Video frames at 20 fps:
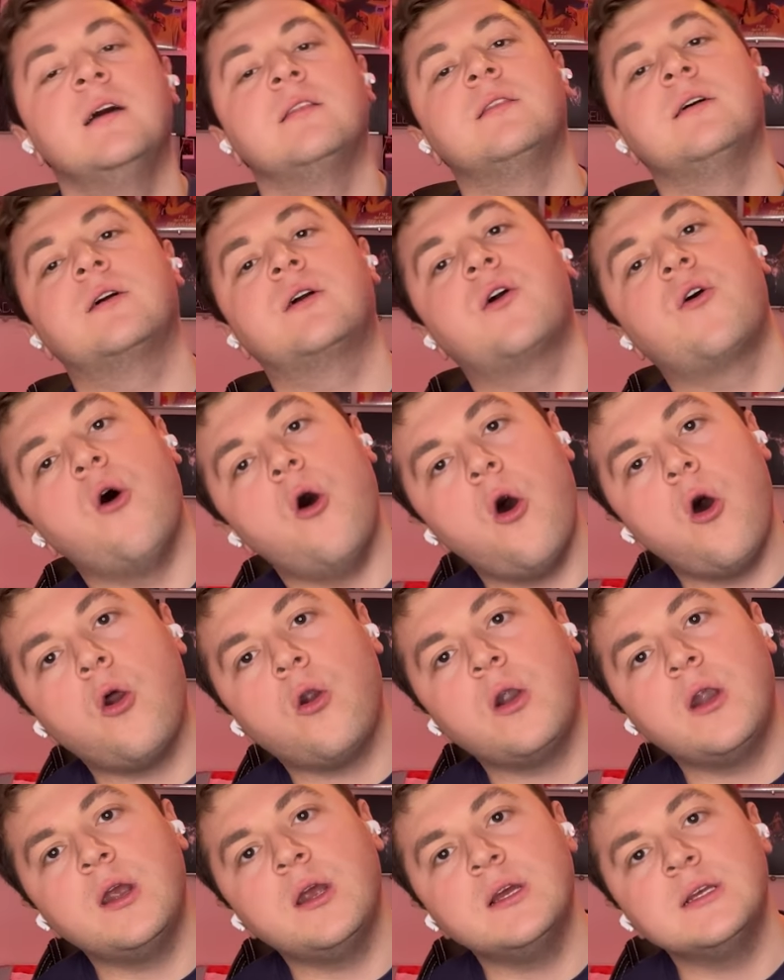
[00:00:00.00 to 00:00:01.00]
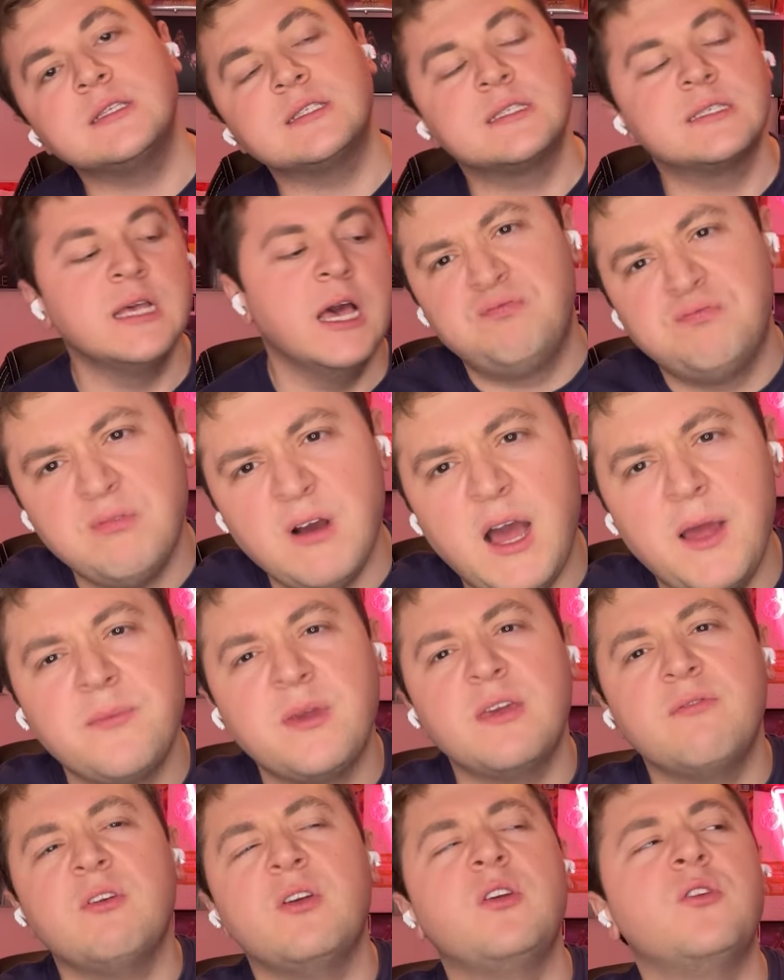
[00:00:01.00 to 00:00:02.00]
the chorus. I'm
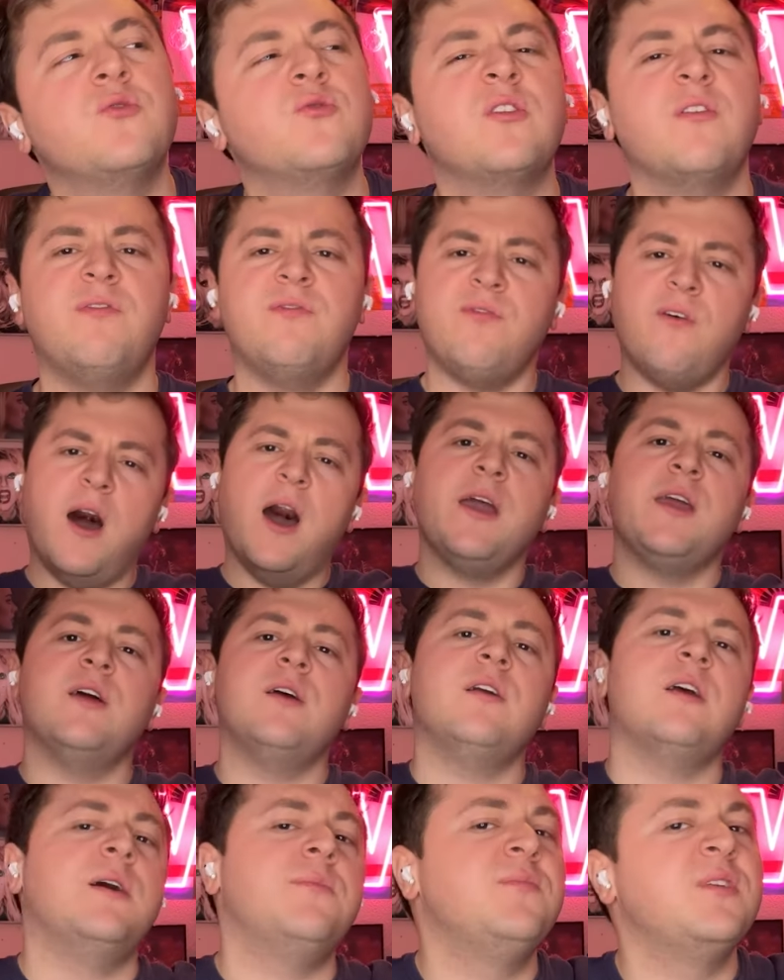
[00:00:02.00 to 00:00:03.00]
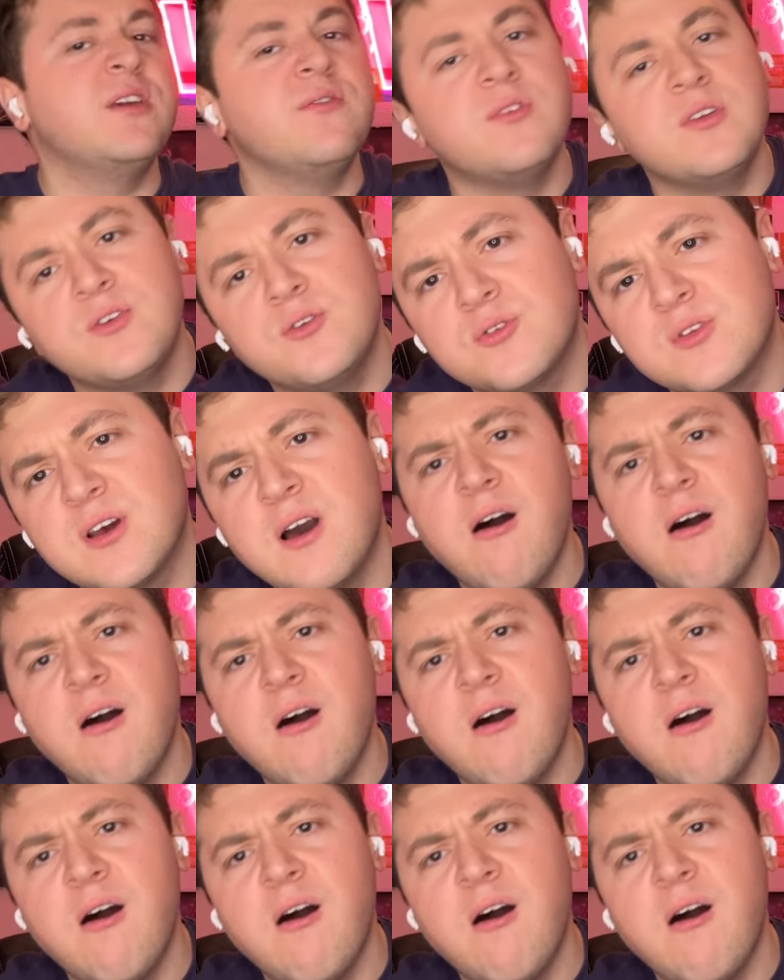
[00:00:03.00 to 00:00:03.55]
giving you the fire, I'm giving you the